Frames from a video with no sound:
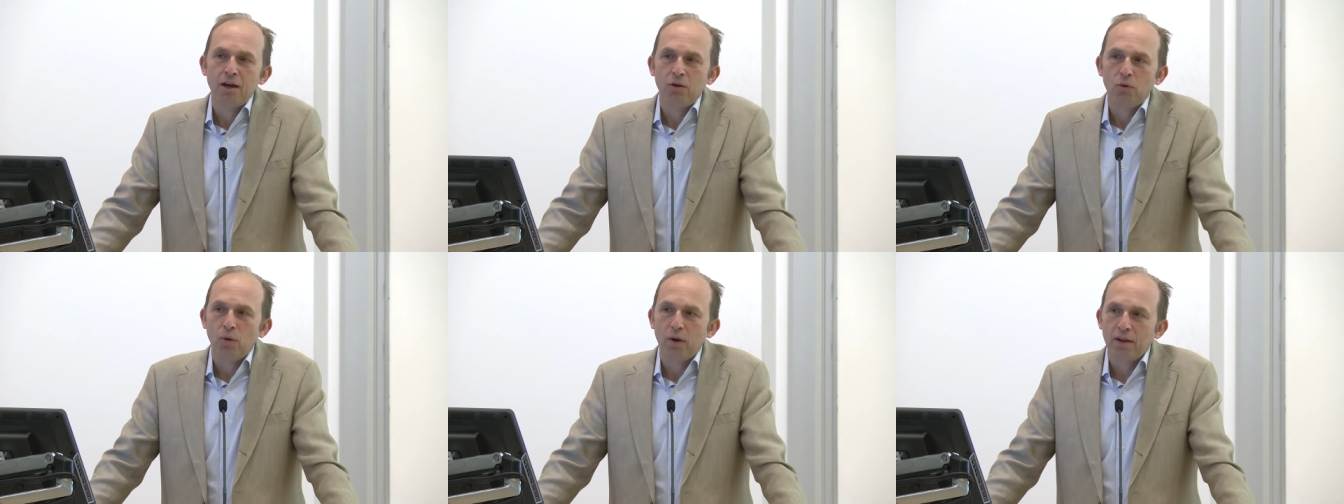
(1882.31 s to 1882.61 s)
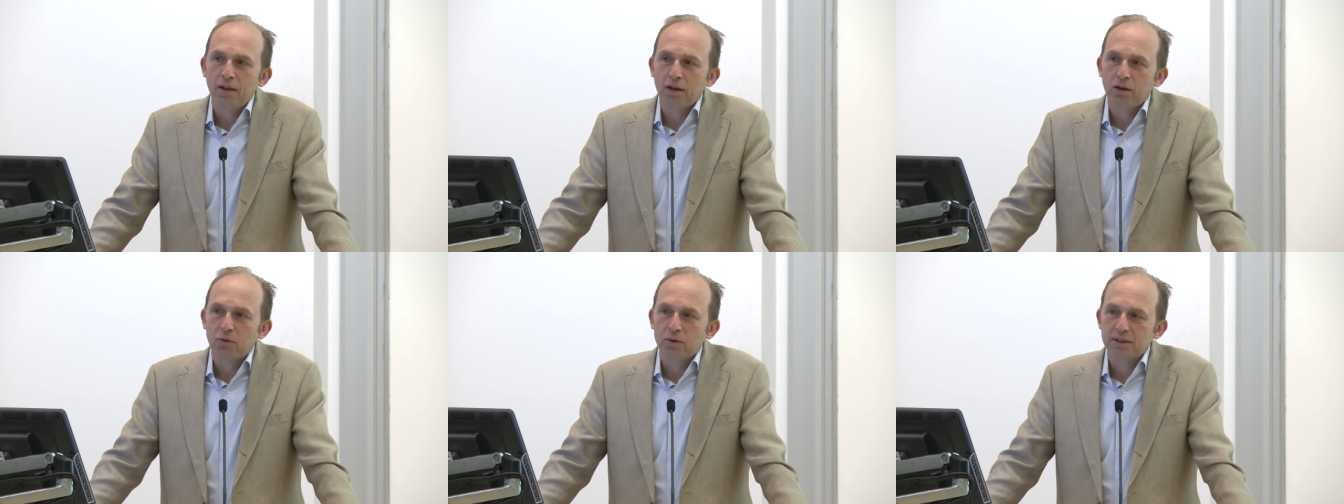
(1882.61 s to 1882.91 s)

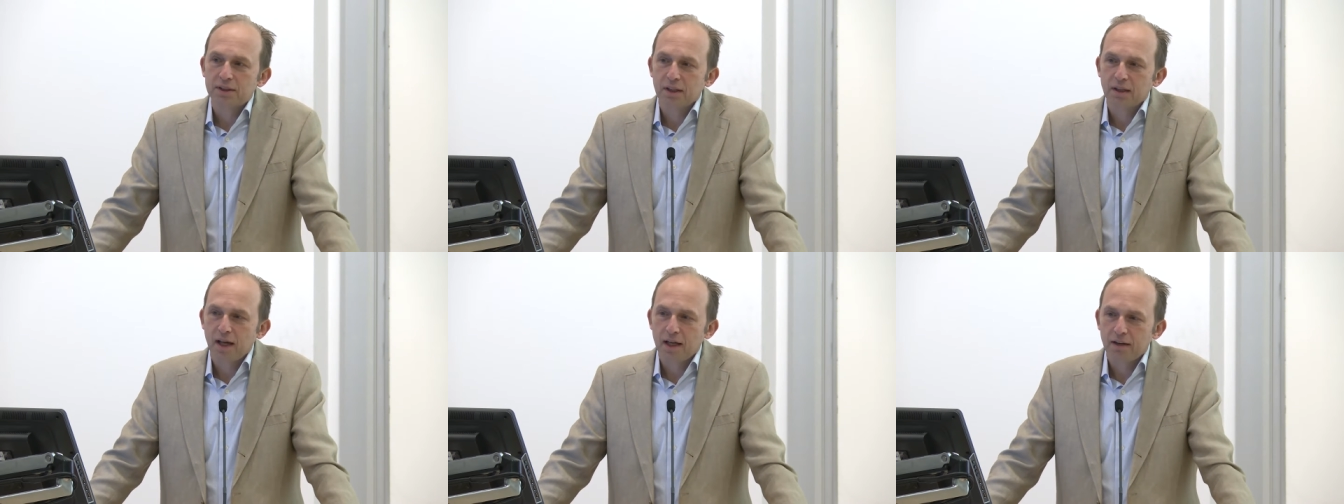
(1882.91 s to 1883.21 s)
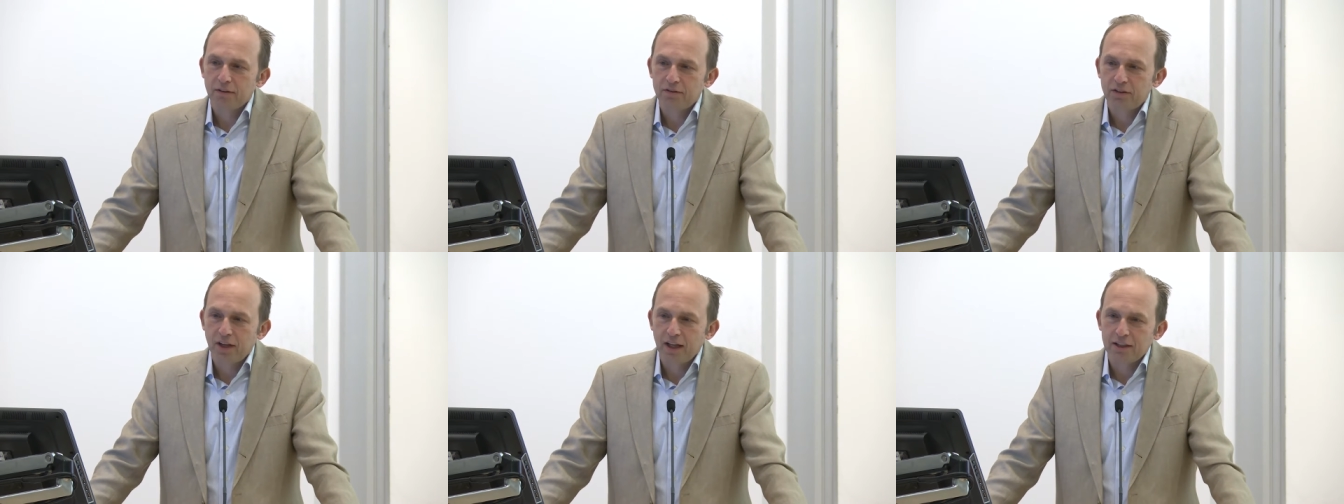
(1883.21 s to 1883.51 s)
when there was a lot
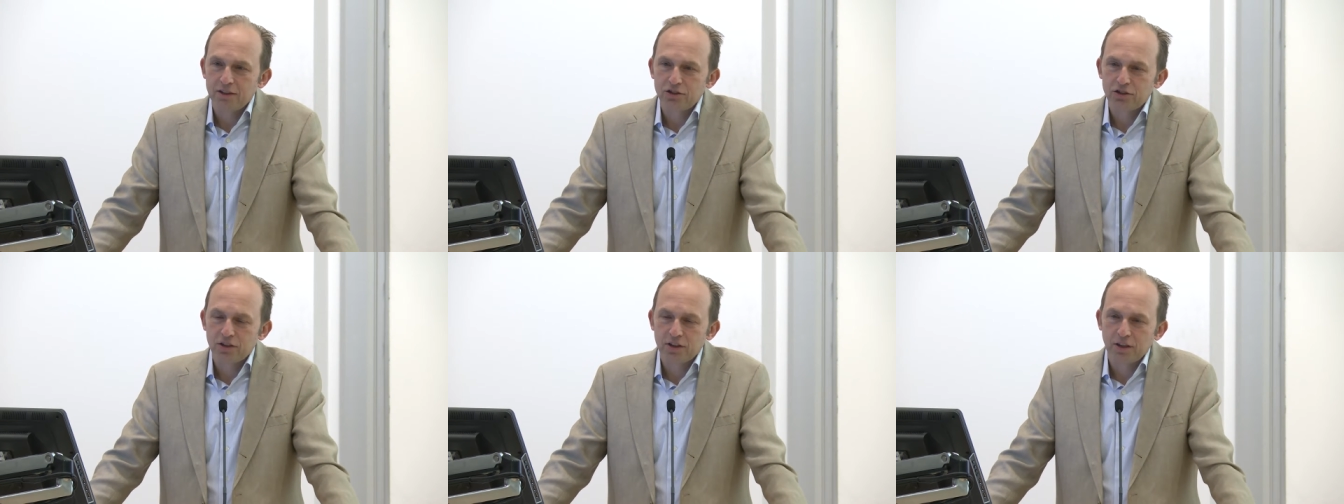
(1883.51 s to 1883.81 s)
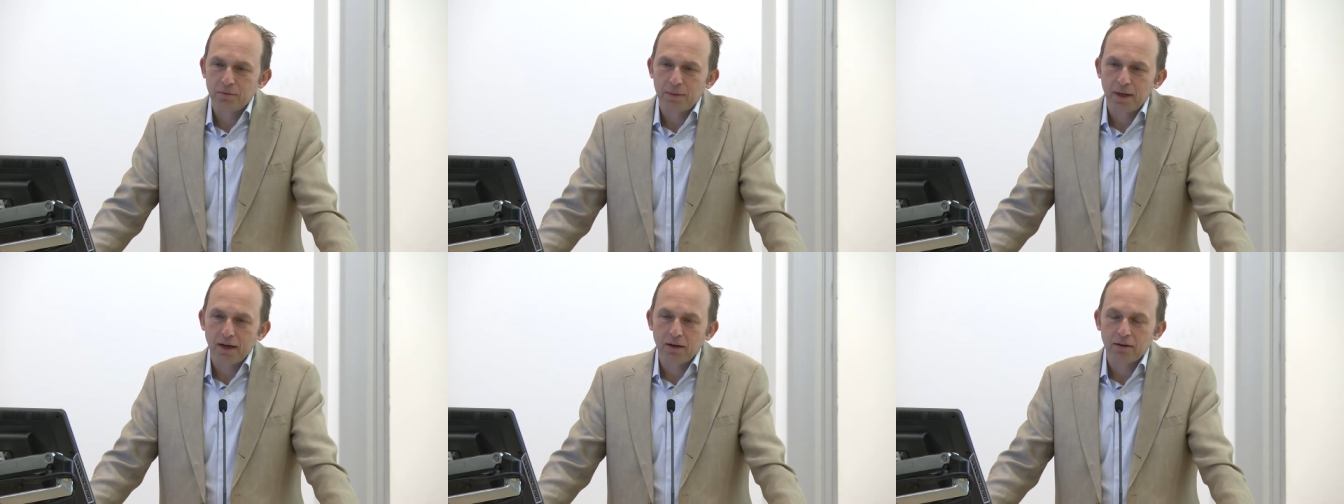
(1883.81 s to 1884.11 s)
of tension
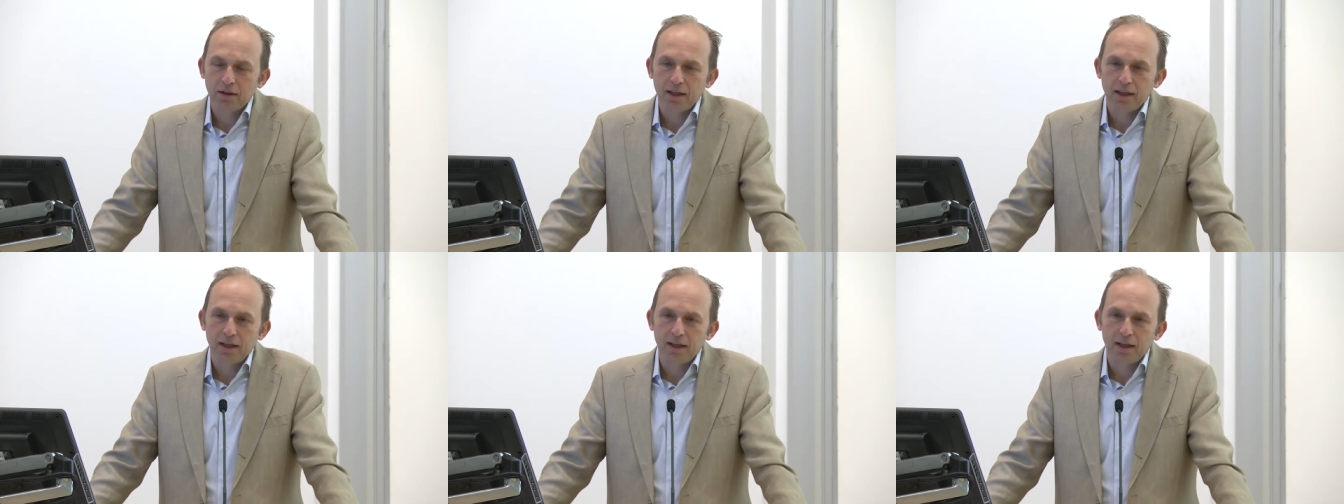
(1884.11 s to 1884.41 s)
about